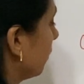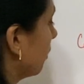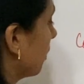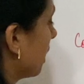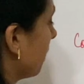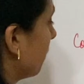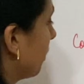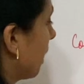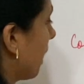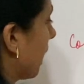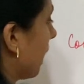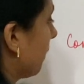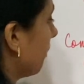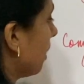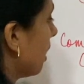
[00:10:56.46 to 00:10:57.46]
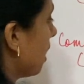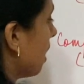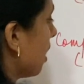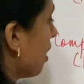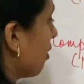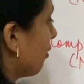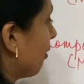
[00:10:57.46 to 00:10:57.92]
3 prime,
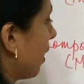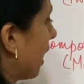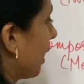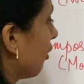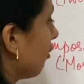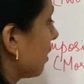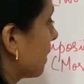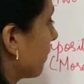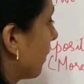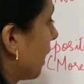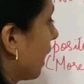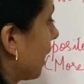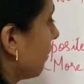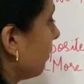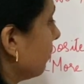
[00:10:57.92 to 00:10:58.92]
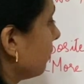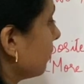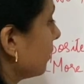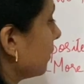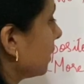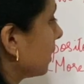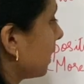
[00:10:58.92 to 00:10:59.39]
5 is prime,
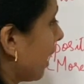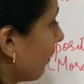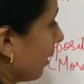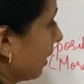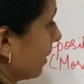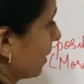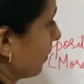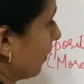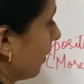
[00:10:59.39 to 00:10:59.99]
7 is